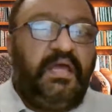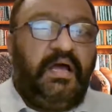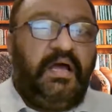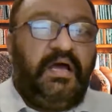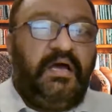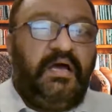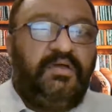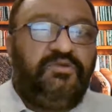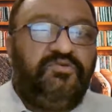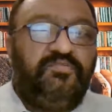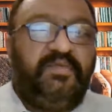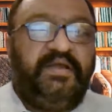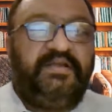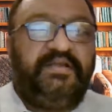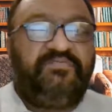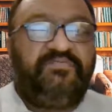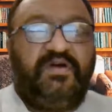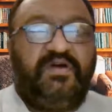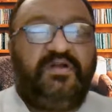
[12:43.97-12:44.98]
You
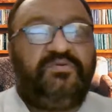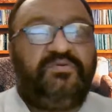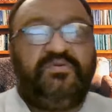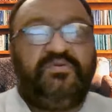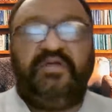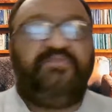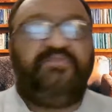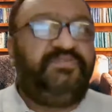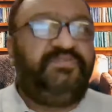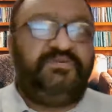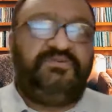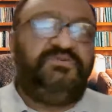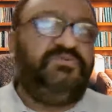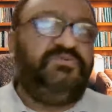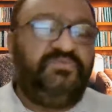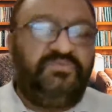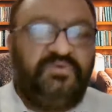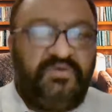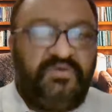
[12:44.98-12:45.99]
might want to refer
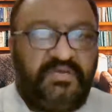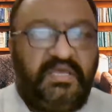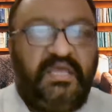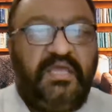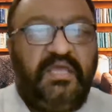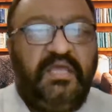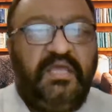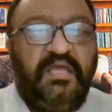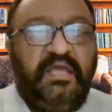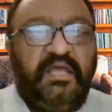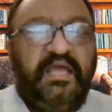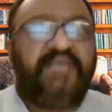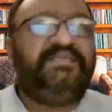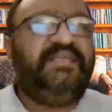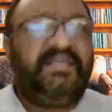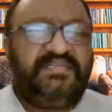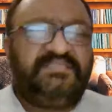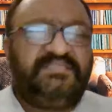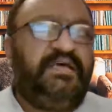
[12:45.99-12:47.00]
to, okay, as
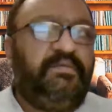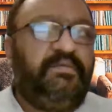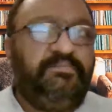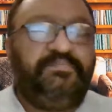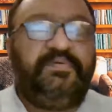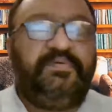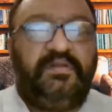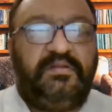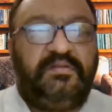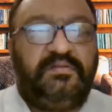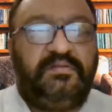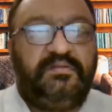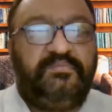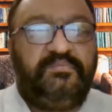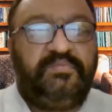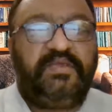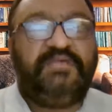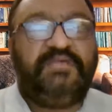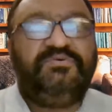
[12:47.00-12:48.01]
an example,
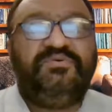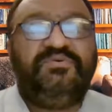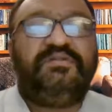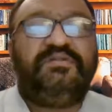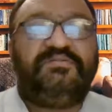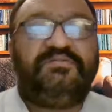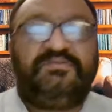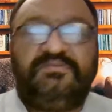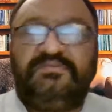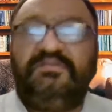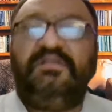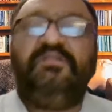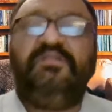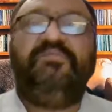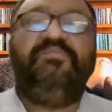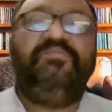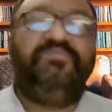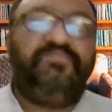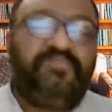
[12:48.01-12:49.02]
because you are
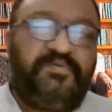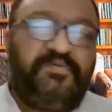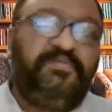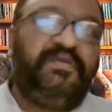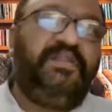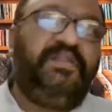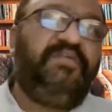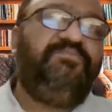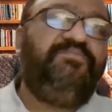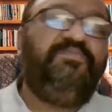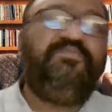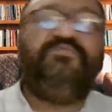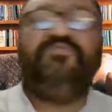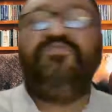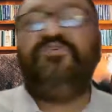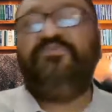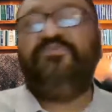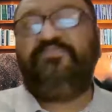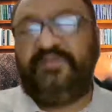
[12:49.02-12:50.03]
still preparing
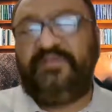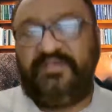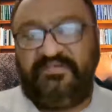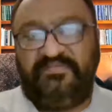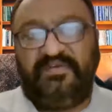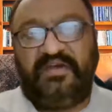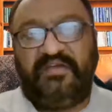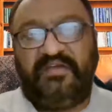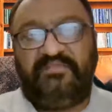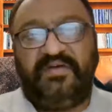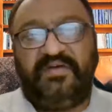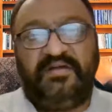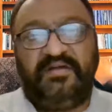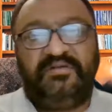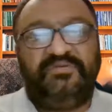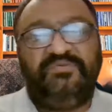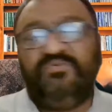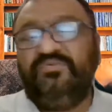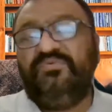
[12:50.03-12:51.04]
before pre-viva.
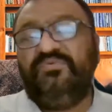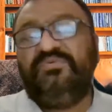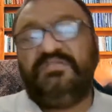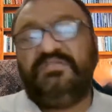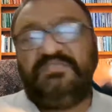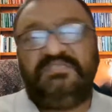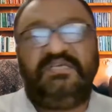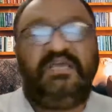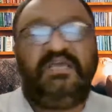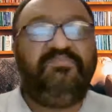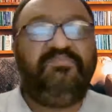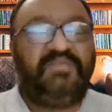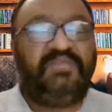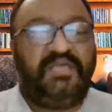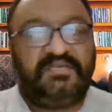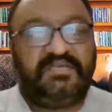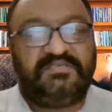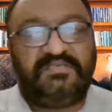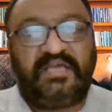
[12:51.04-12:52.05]
Do the same
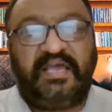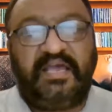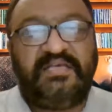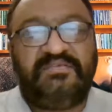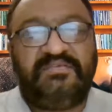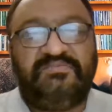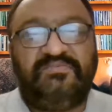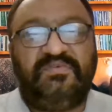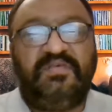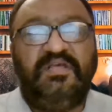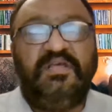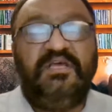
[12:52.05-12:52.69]
things as